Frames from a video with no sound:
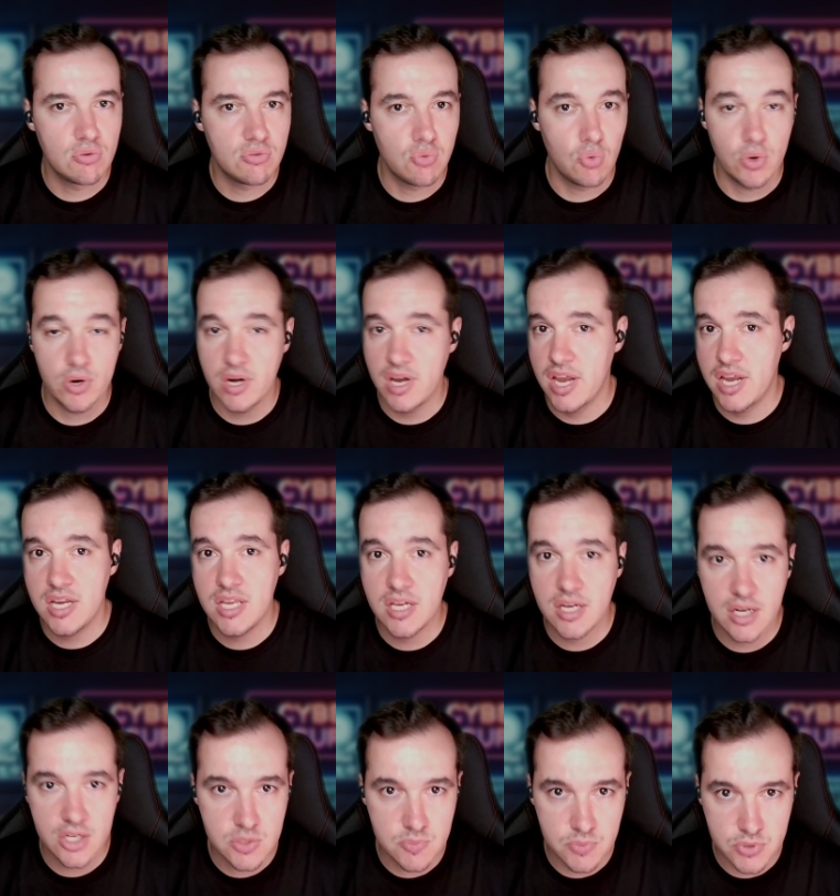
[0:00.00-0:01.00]
for any
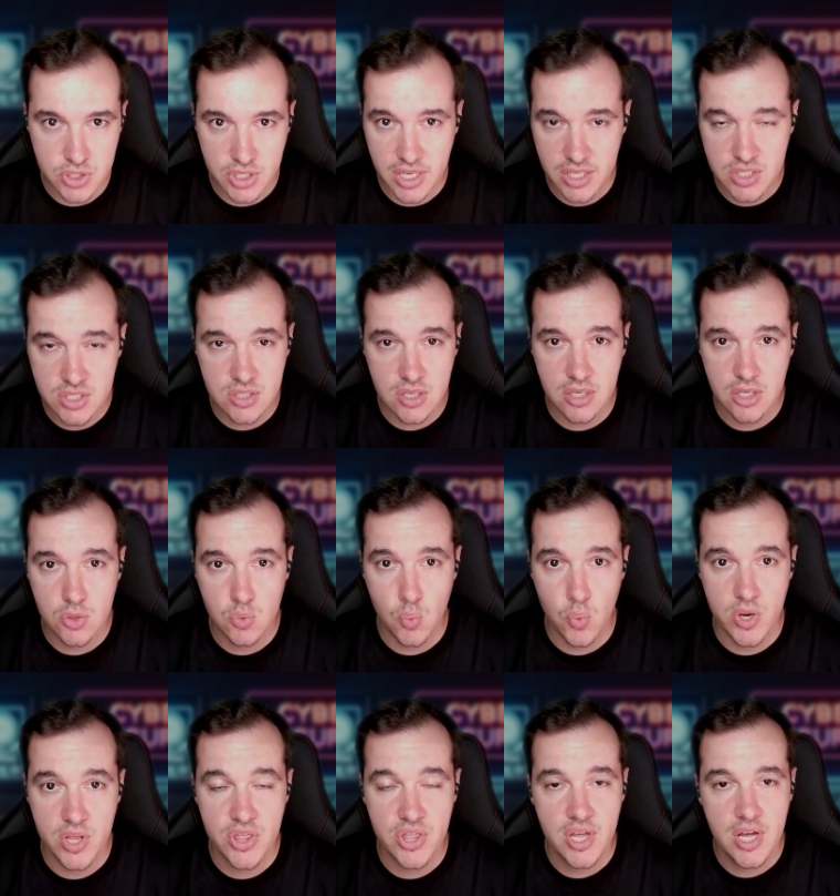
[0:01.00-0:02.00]
customer to get started
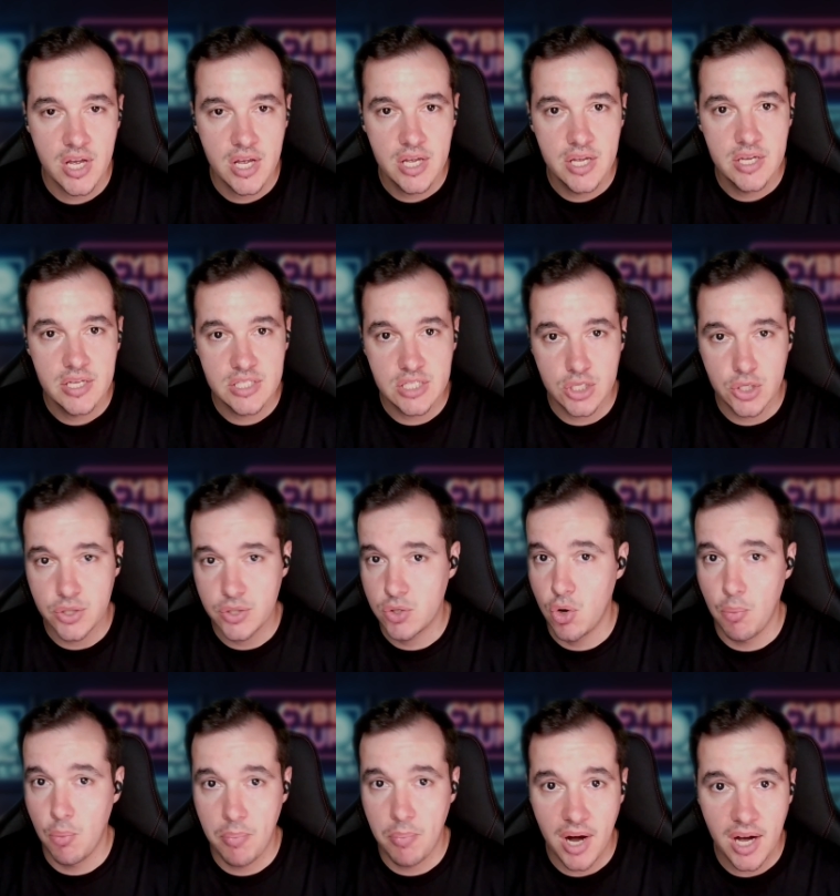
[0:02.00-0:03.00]
with Security
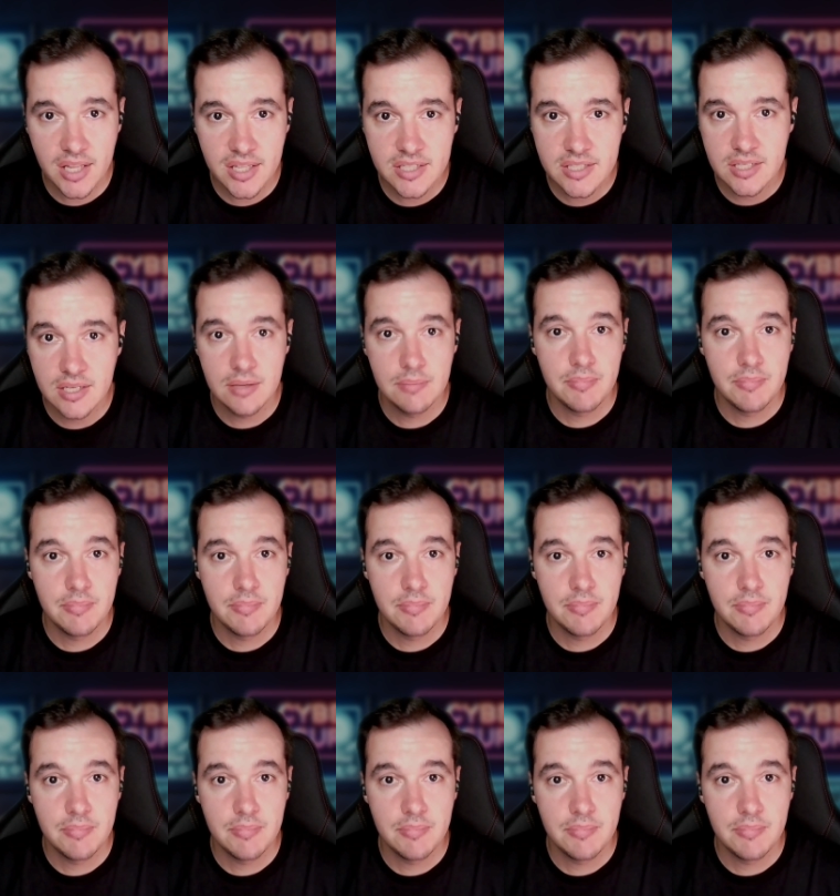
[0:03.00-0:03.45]
Copilot,